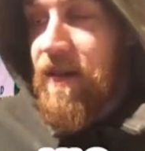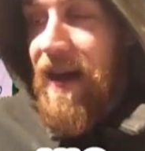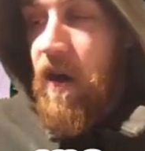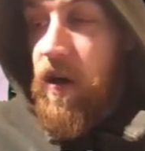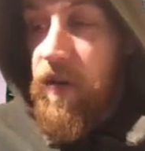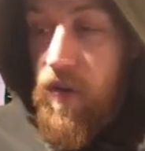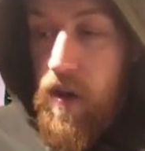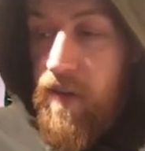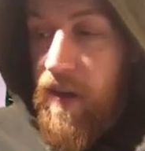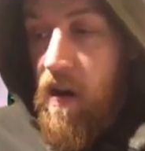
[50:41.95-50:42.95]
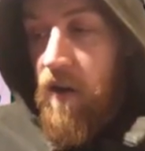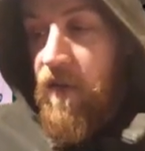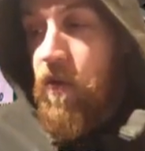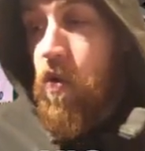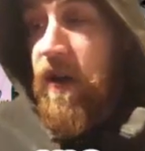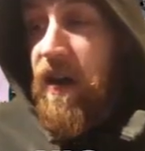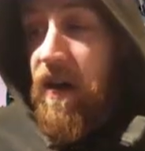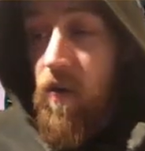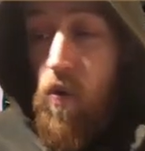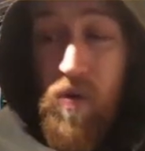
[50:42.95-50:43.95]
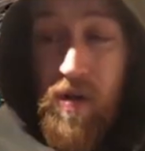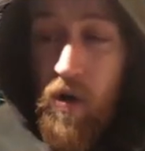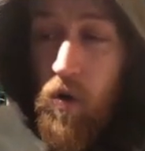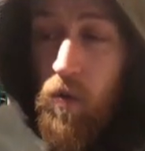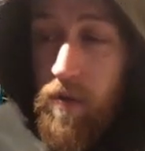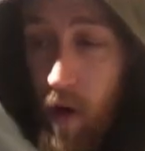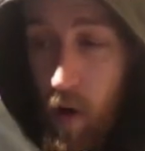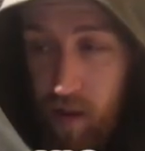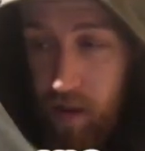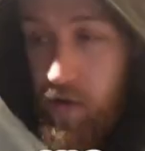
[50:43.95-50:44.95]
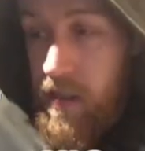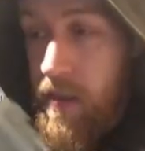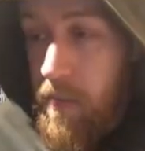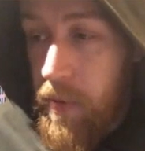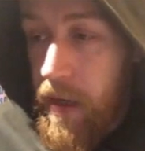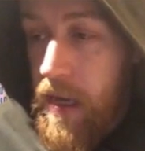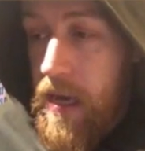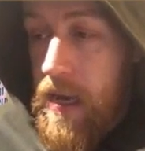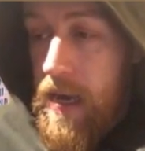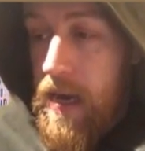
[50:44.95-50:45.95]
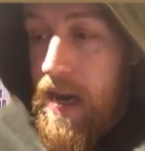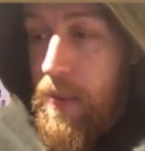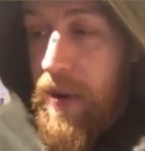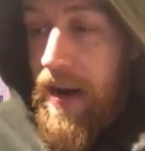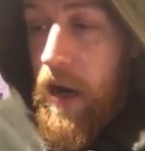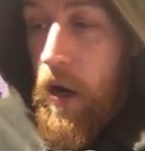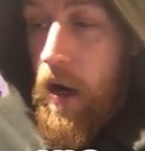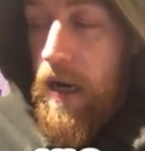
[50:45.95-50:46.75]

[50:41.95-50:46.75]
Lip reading: how concerned they are, and they're talking also the most interesting bit about